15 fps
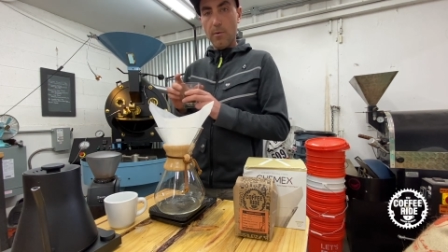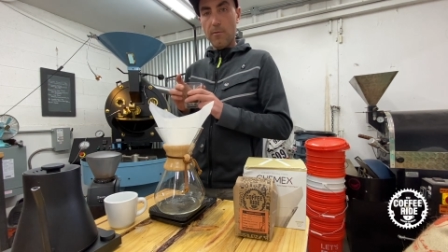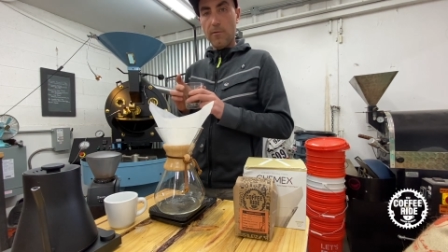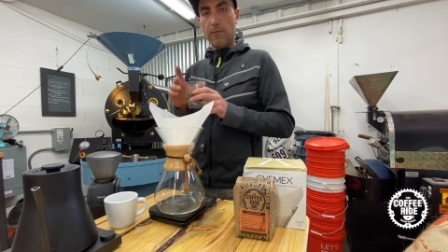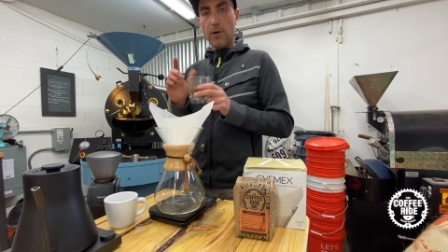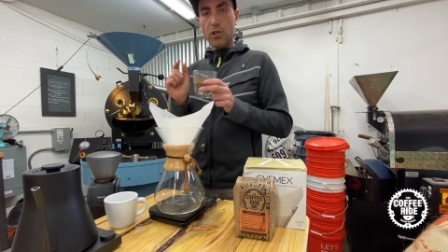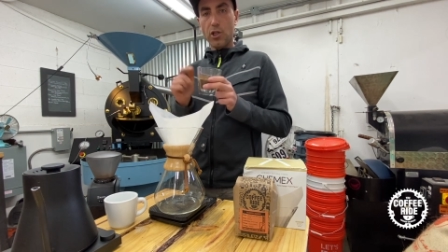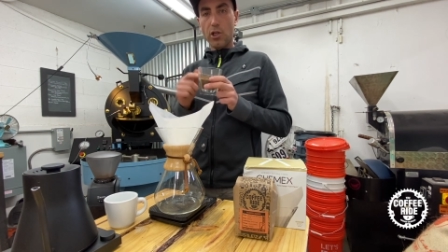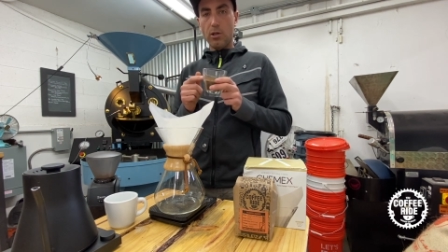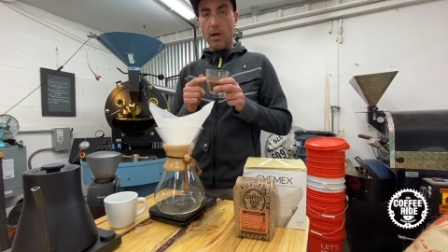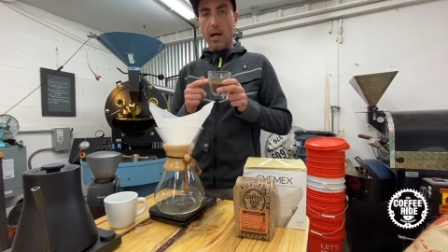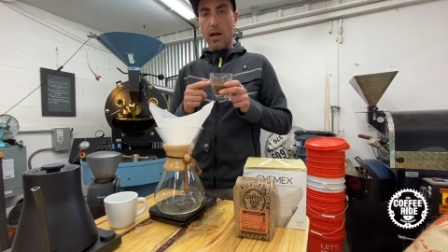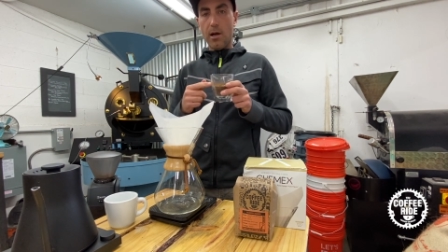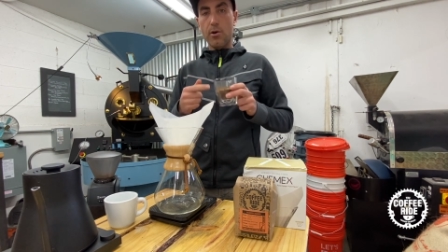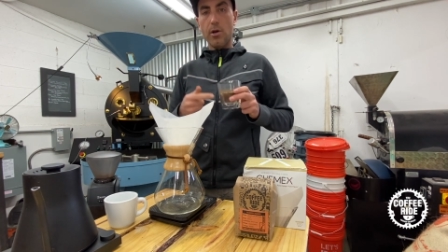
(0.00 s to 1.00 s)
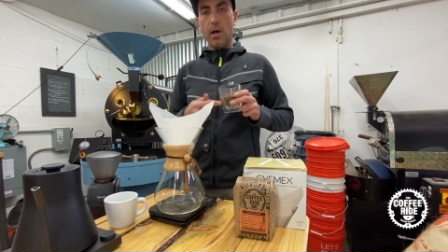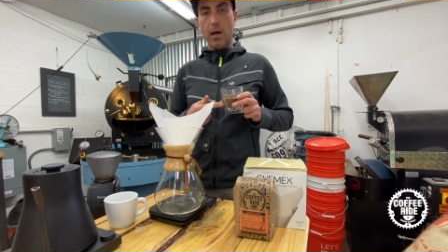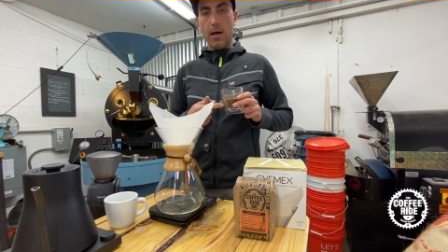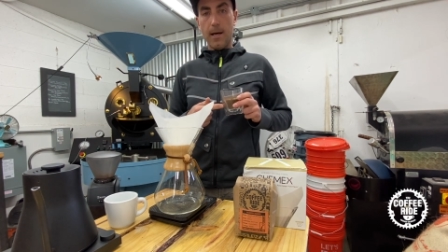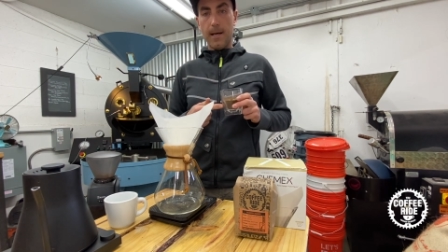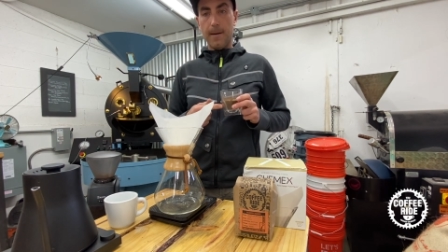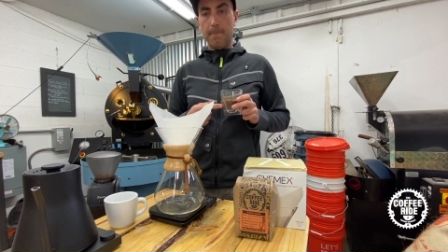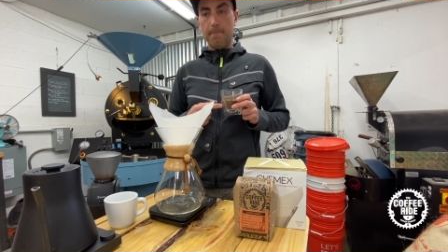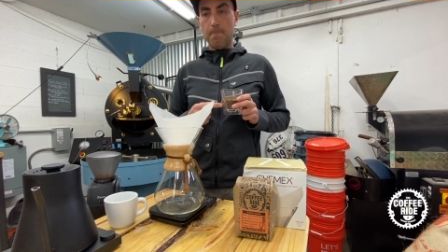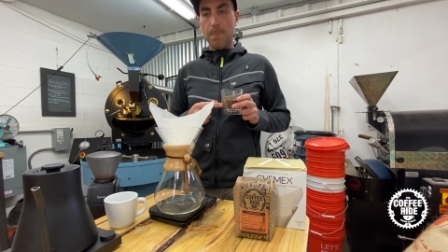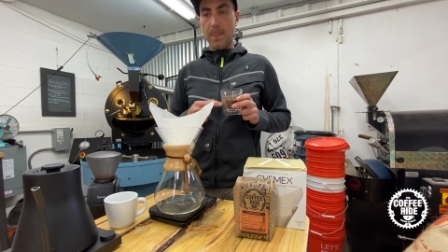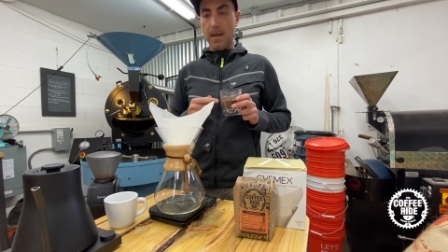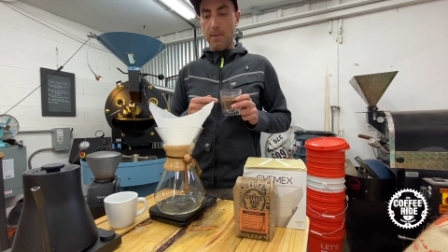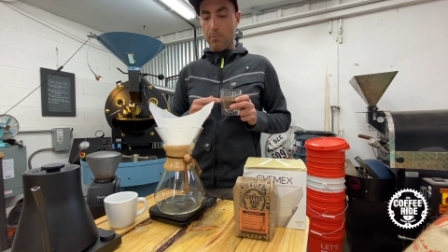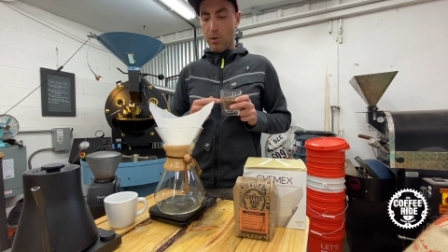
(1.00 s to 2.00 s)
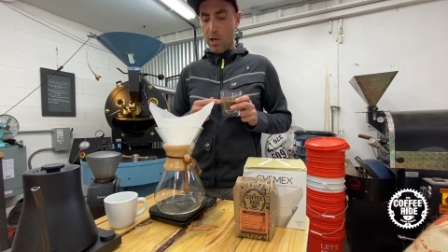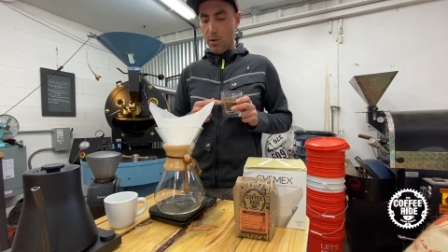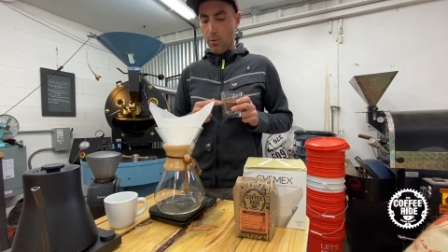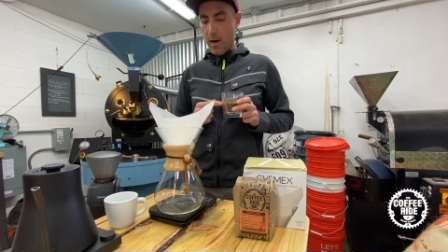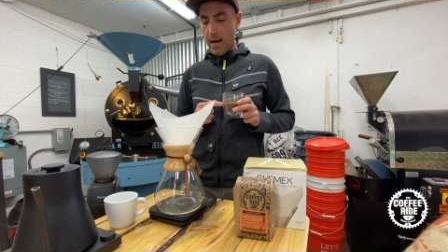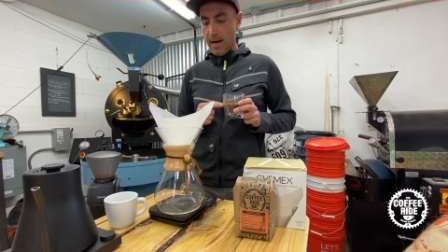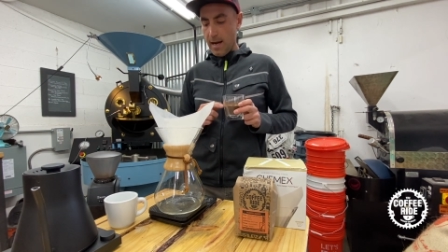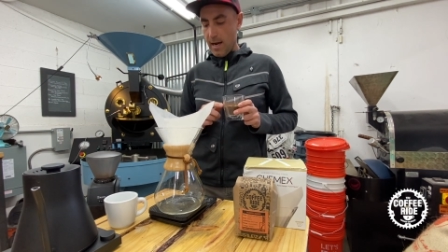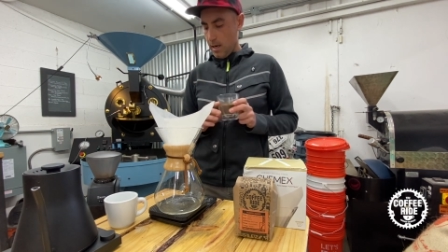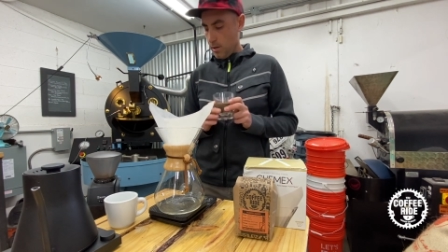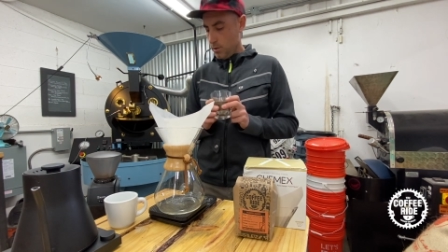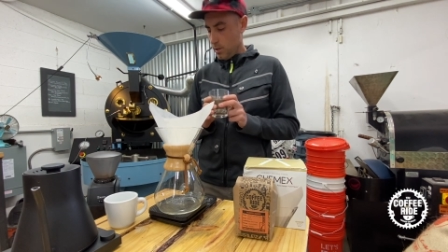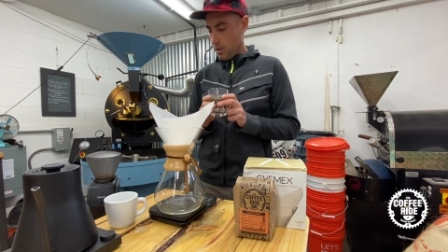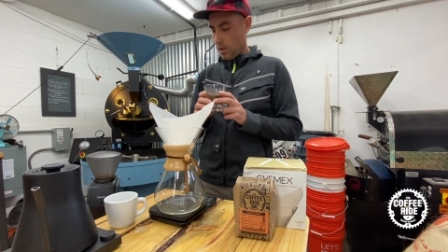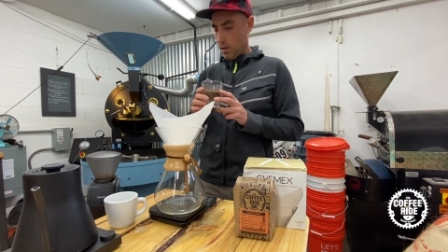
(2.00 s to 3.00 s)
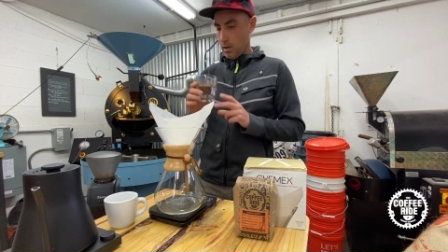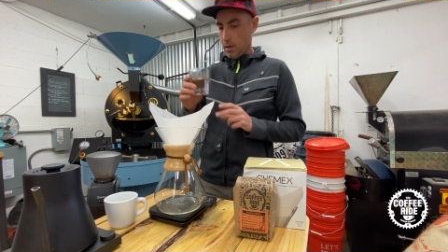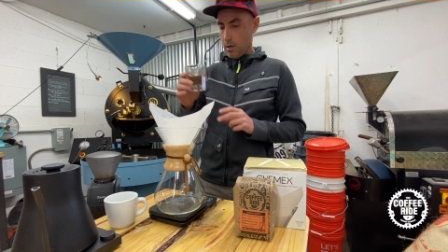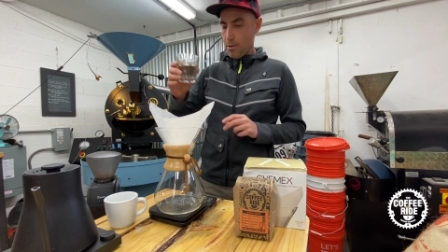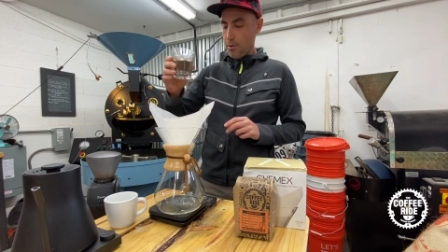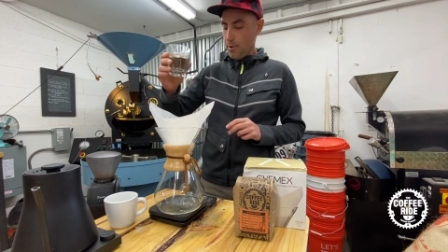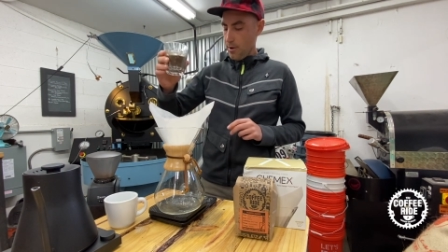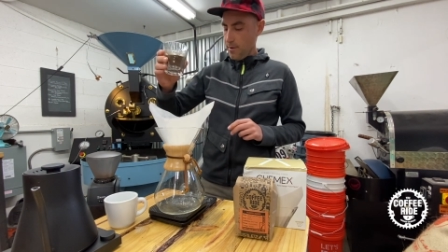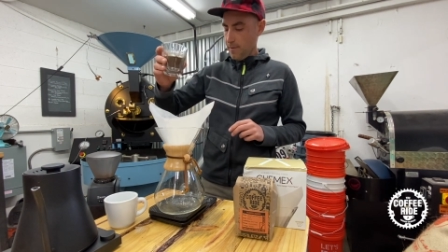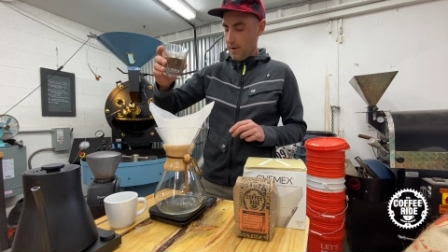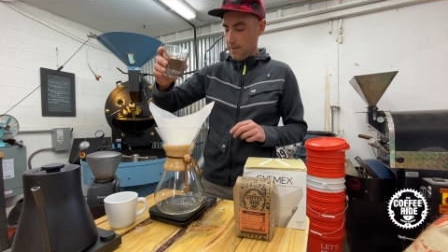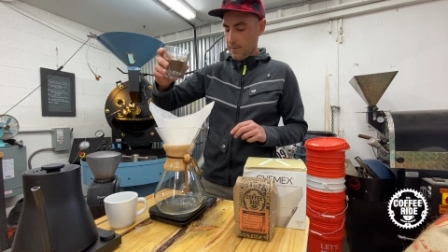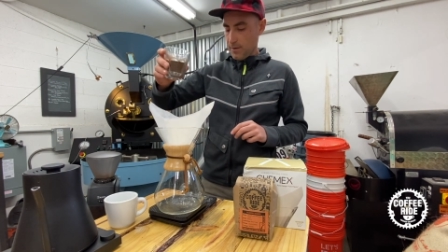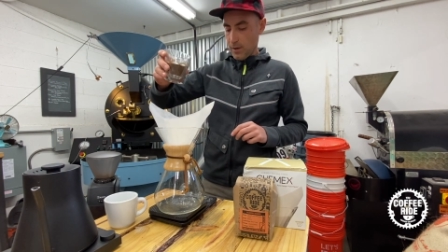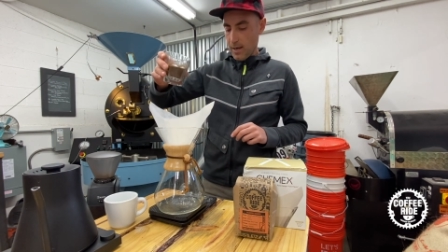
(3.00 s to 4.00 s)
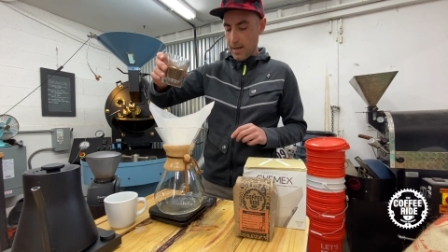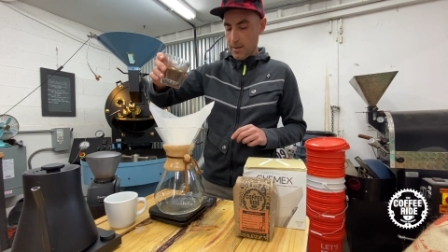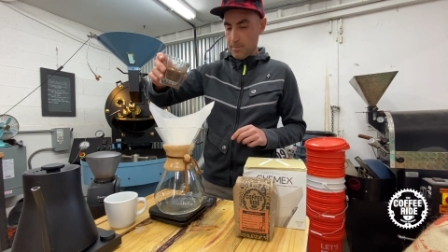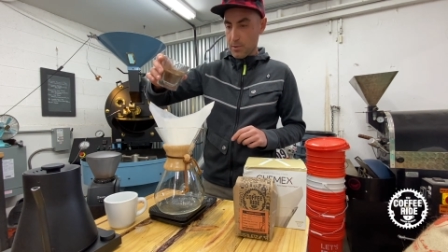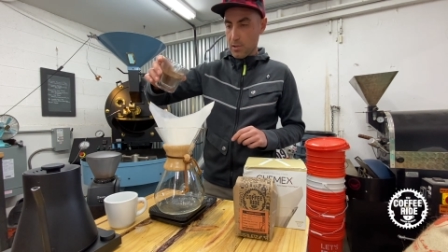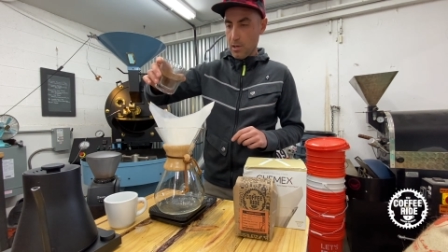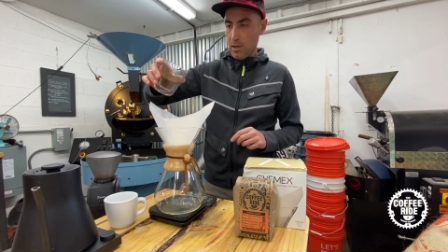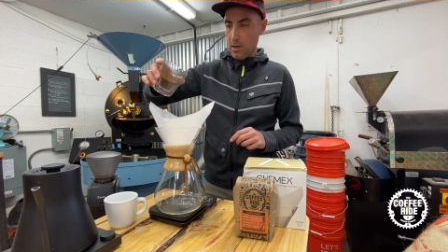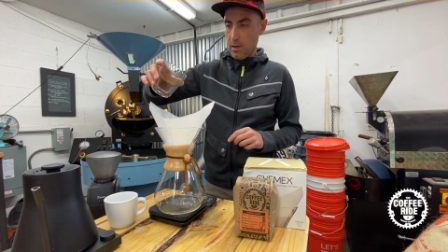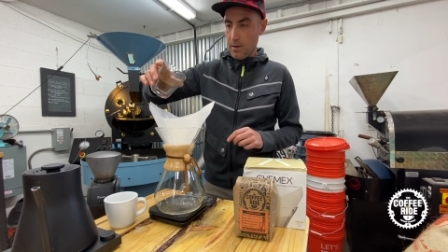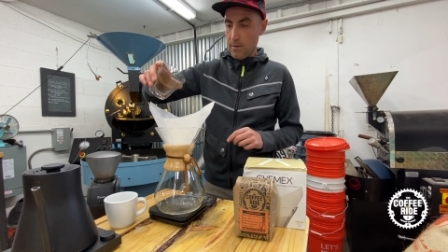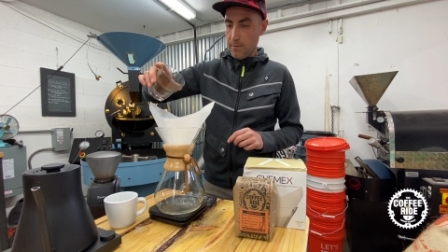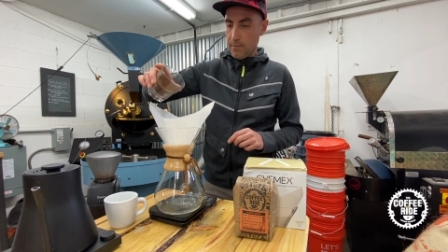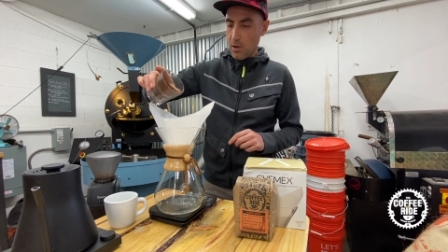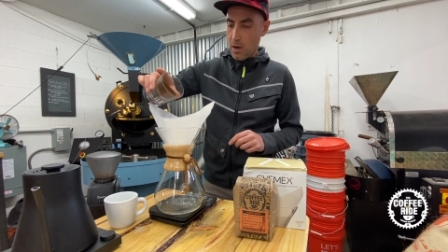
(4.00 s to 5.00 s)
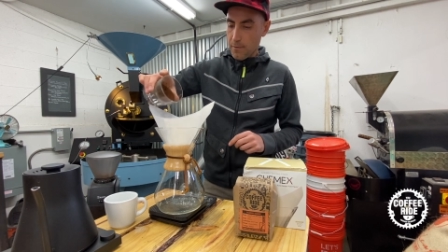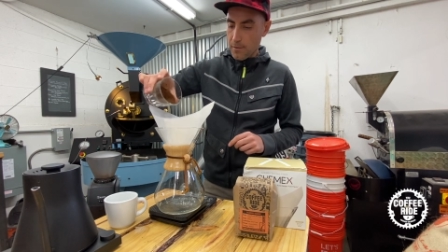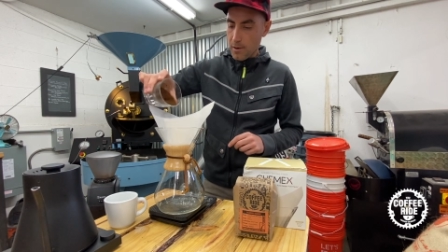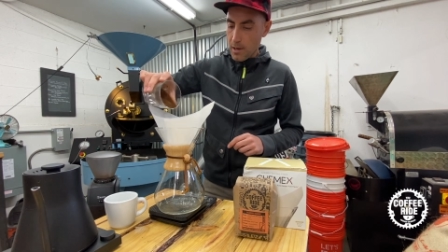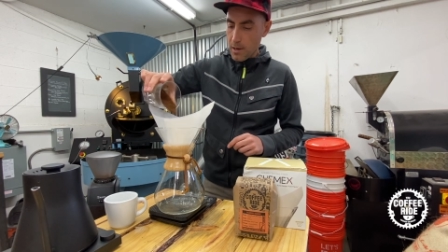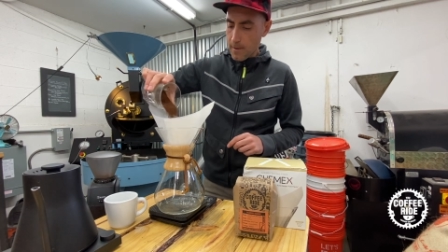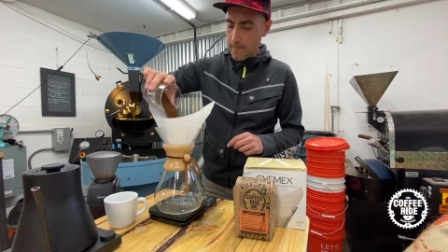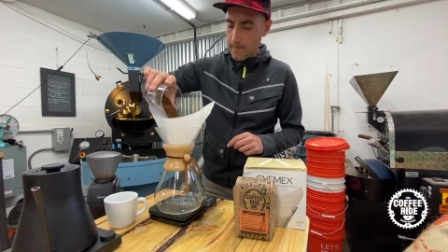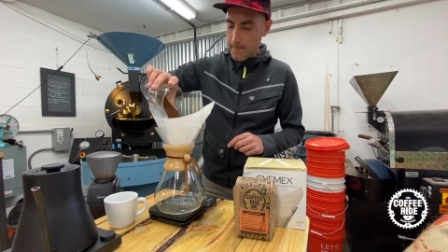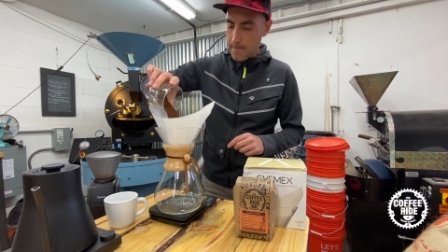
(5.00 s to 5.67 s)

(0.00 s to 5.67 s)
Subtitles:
freshly ground and pre-weighed out our 35 grams of coffee here.